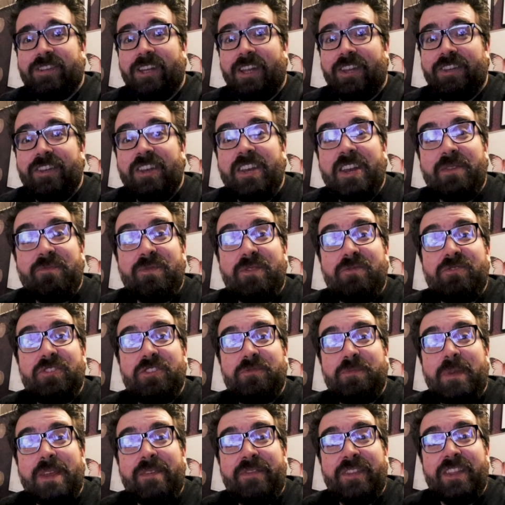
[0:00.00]
to London, it will
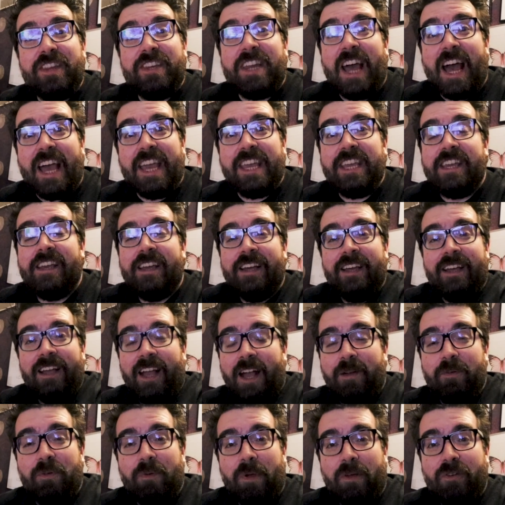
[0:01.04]
just be for the day,
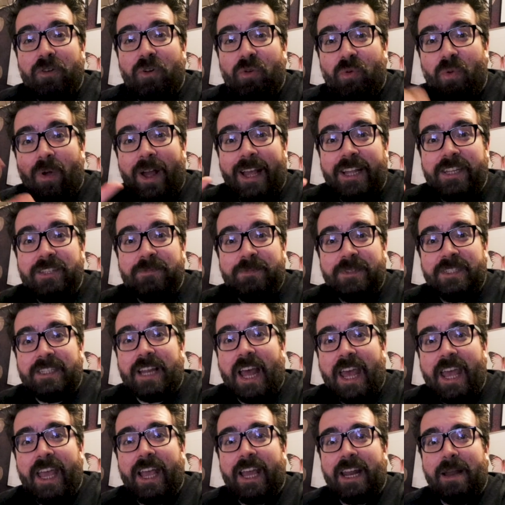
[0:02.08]
and we won't always be
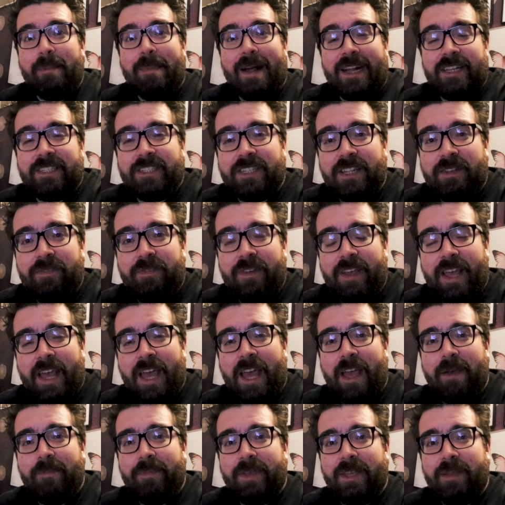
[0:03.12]
staying in a massive
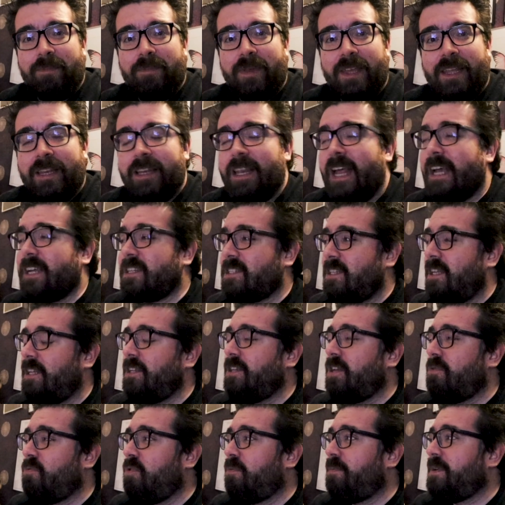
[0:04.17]
Airbnb. Next
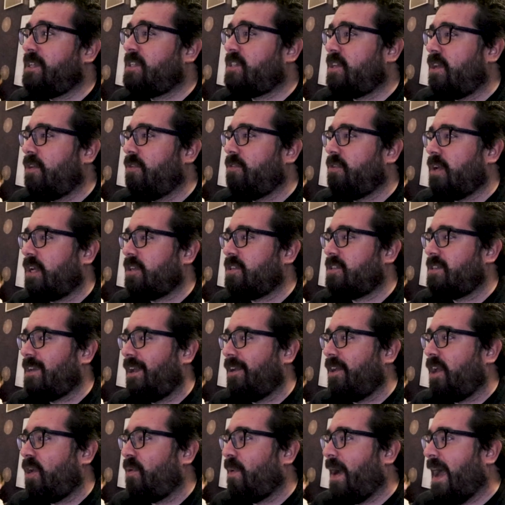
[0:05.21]
London will be soon. I just
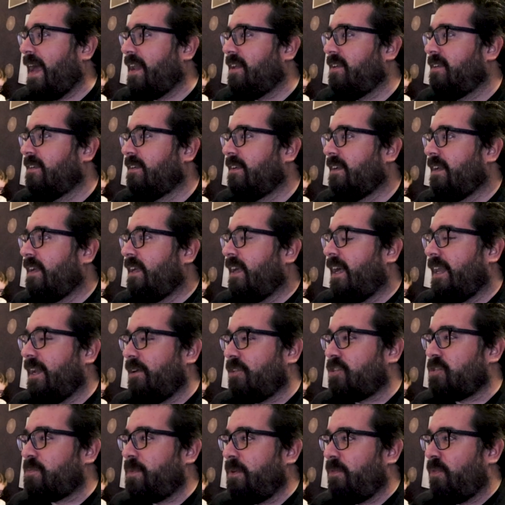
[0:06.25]
don't know when, and it
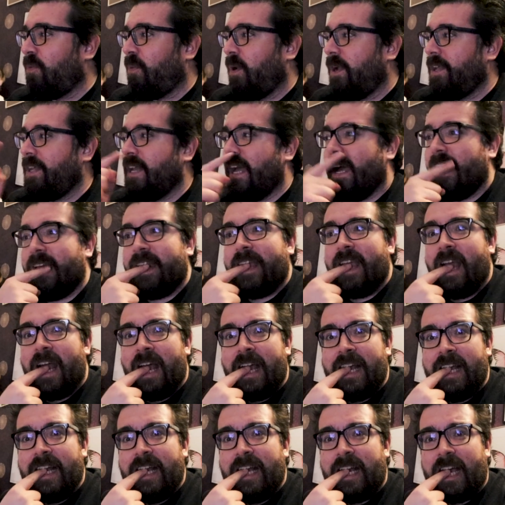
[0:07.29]
will just be for one day.
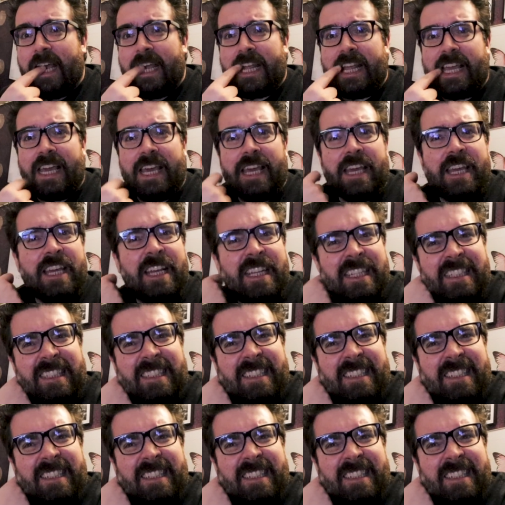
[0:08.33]
I think.